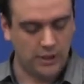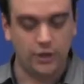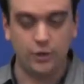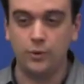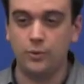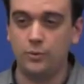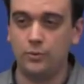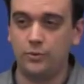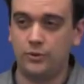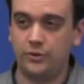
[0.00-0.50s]

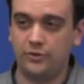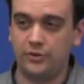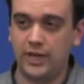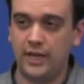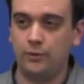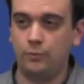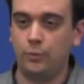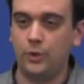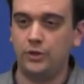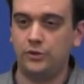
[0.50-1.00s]
You
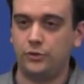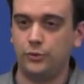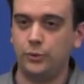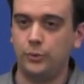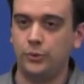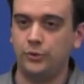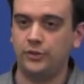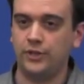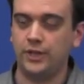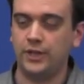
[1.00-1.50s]
decide what
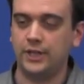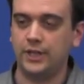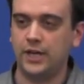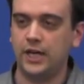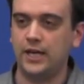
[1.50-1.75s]
tool is going to